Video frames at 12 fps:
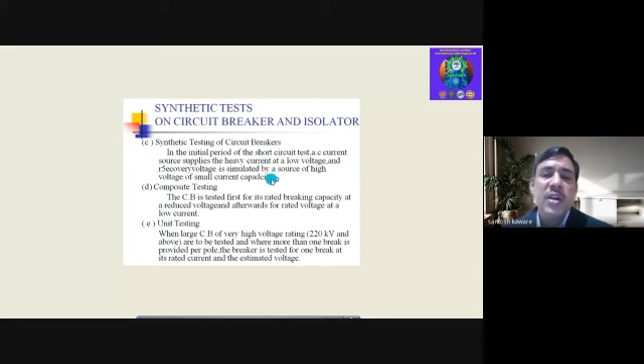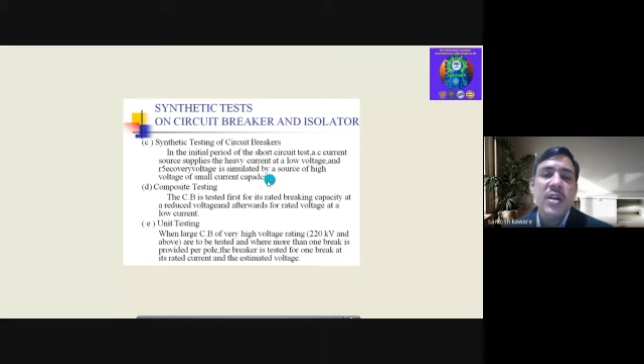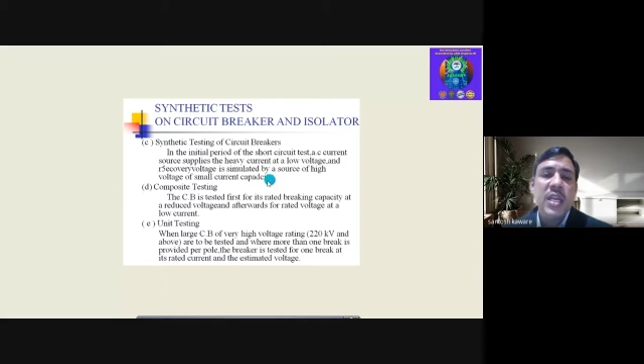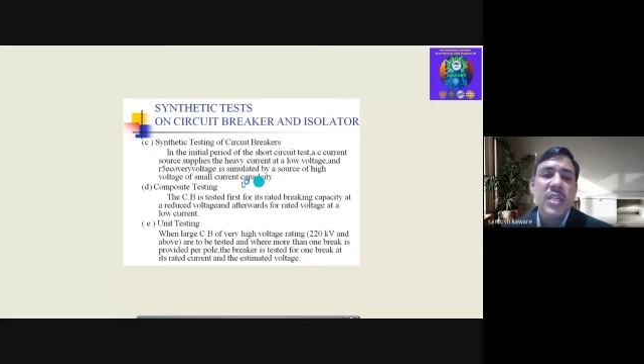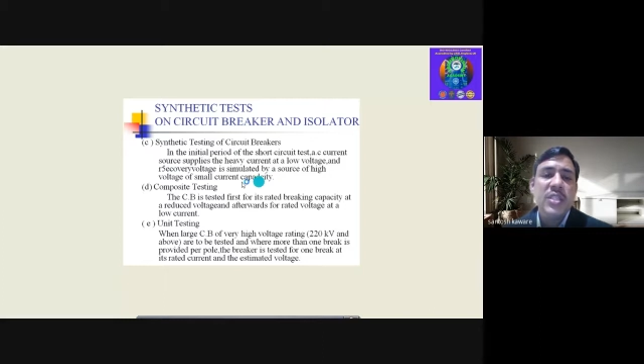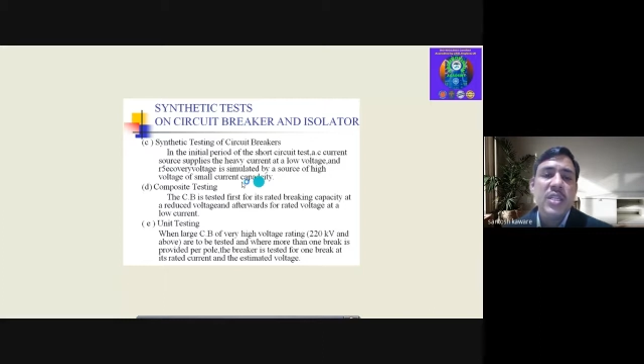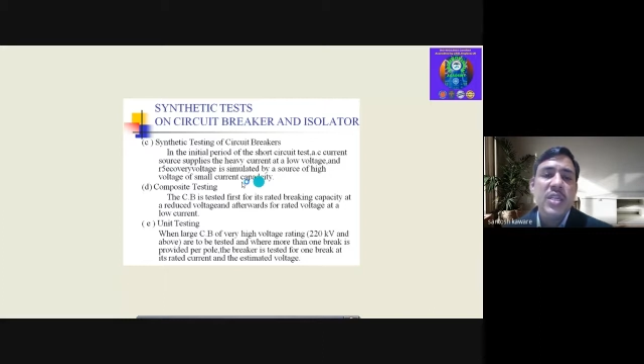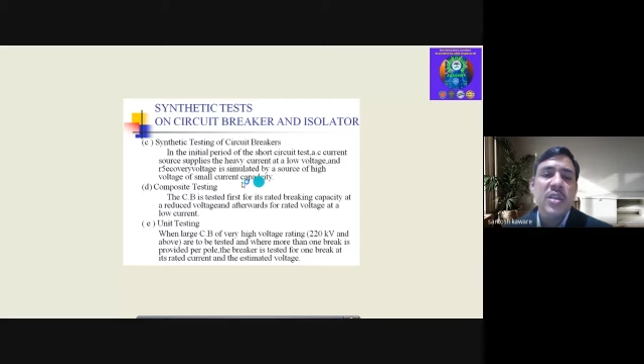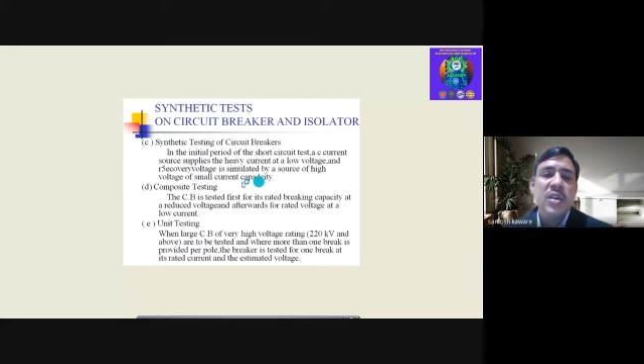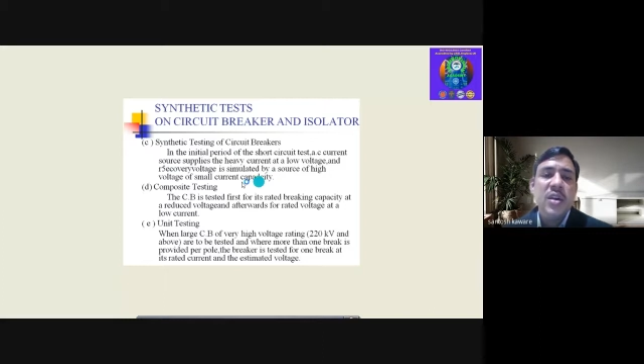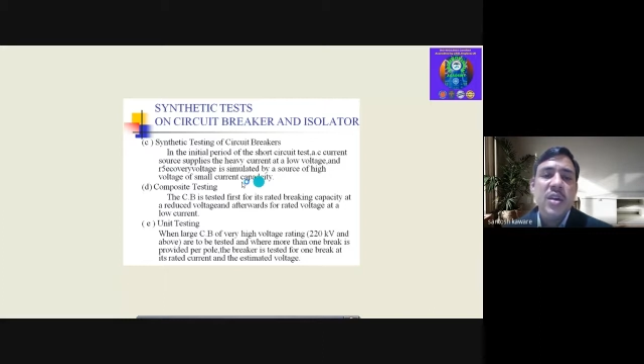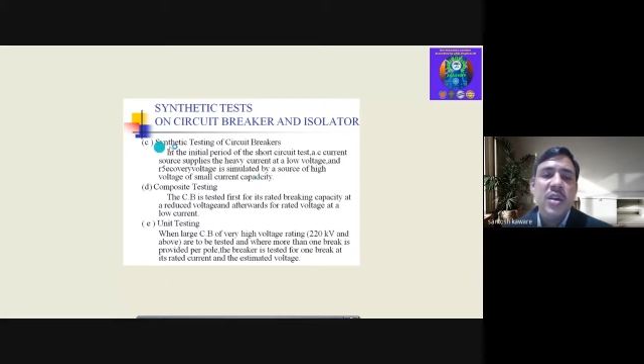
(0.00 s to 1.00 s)
testing
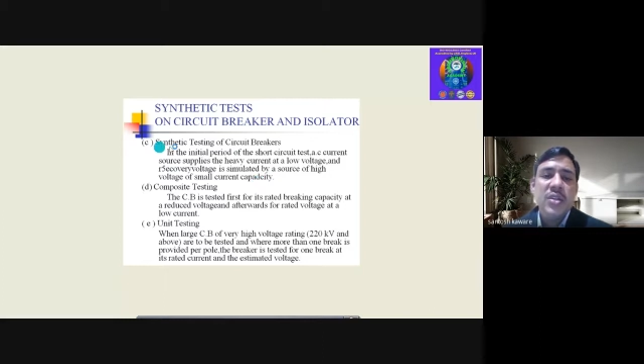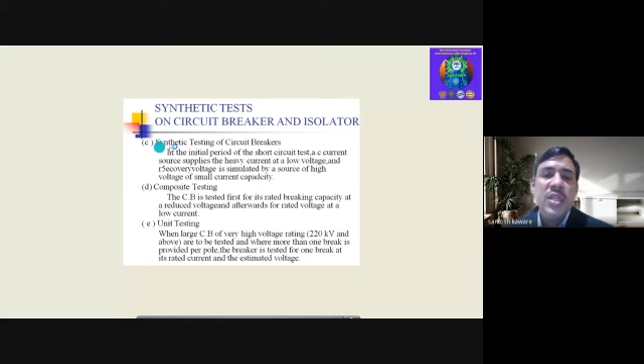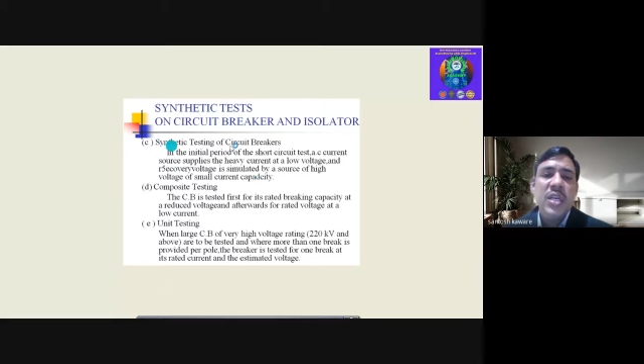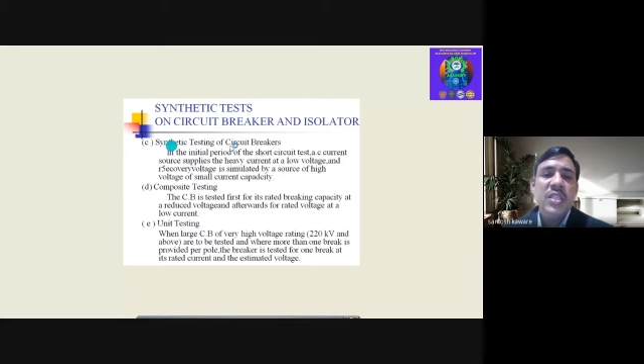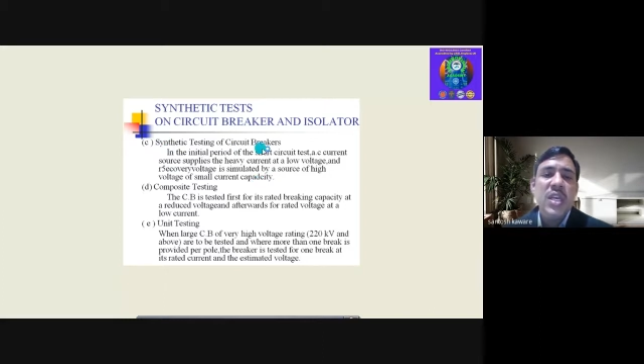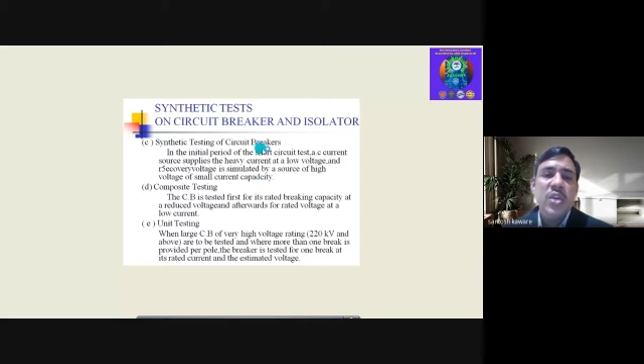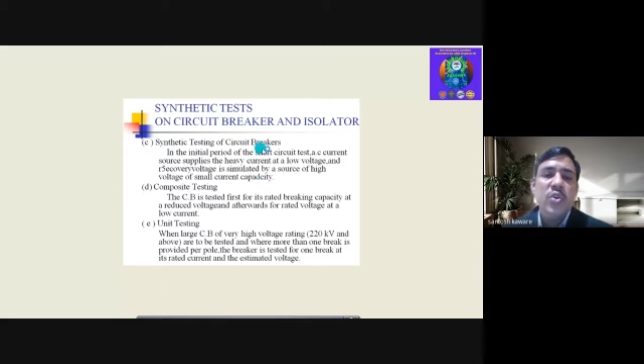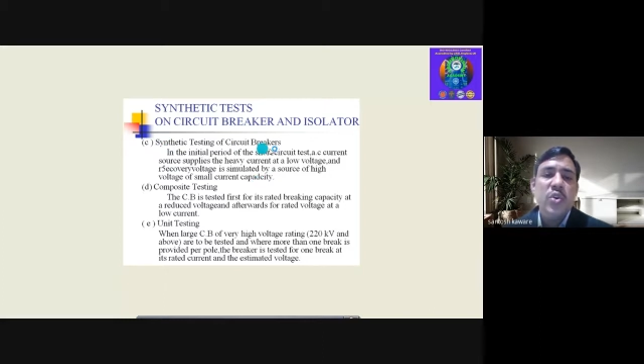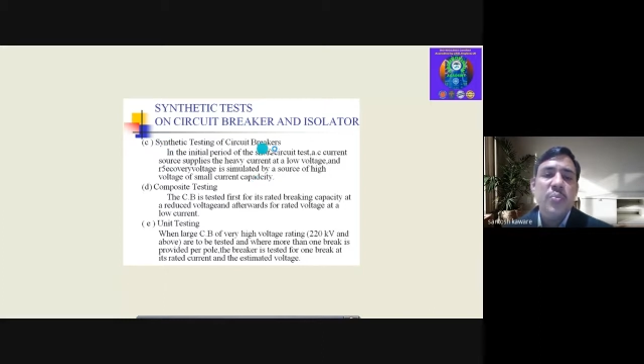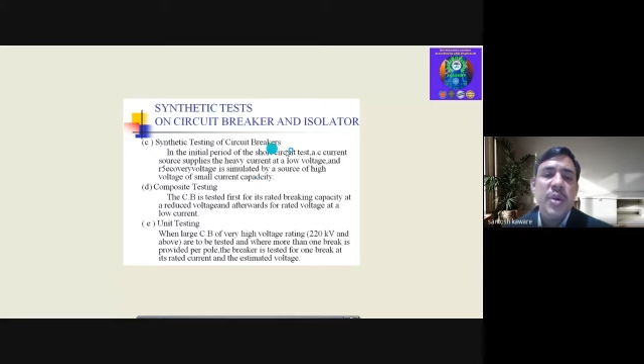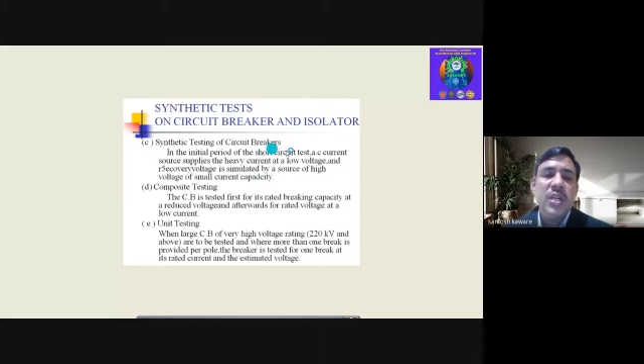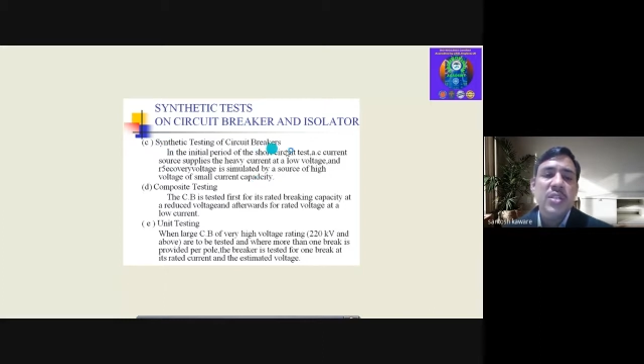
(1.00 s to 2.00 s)
these
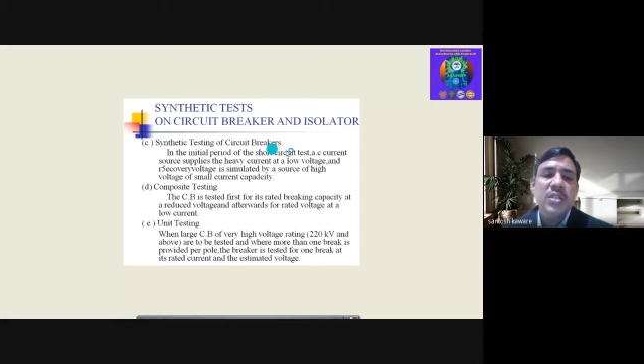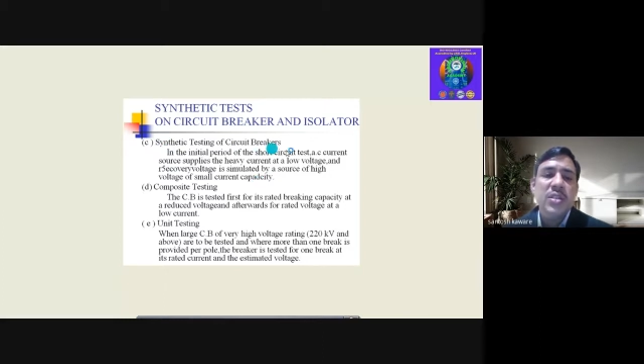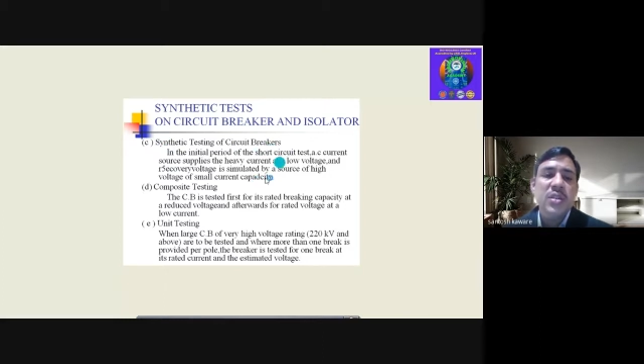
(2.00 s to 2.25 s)
equipments.